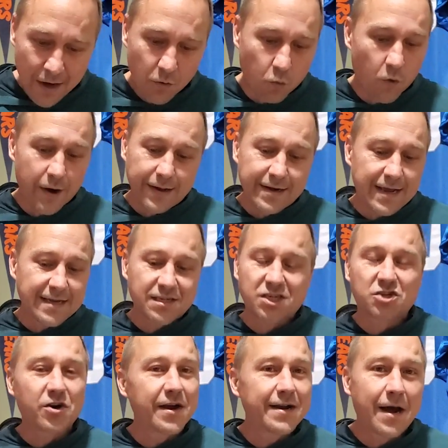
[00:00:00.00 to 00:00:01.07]
1 and 8
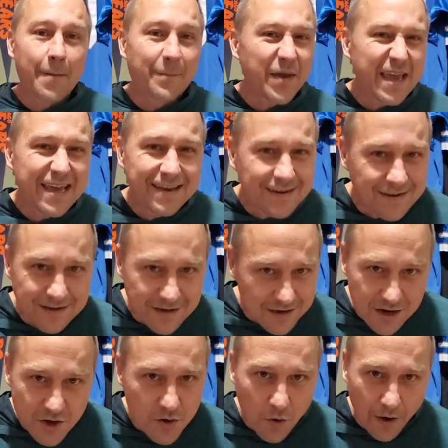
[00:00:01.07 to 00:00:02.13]
straight up in New
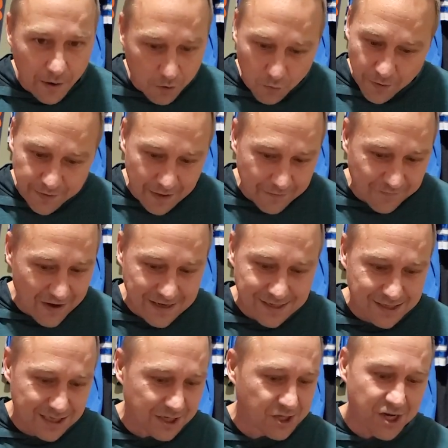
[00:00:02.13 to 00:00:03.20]
York when they
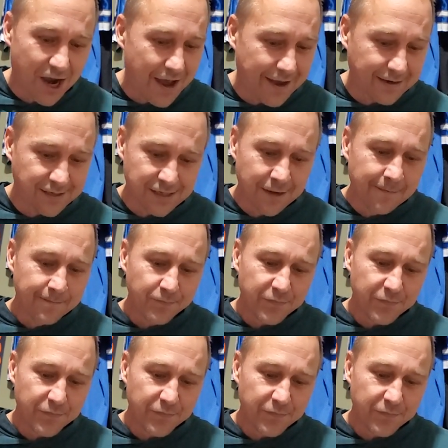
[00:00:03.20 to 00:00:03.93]
faced the Giants.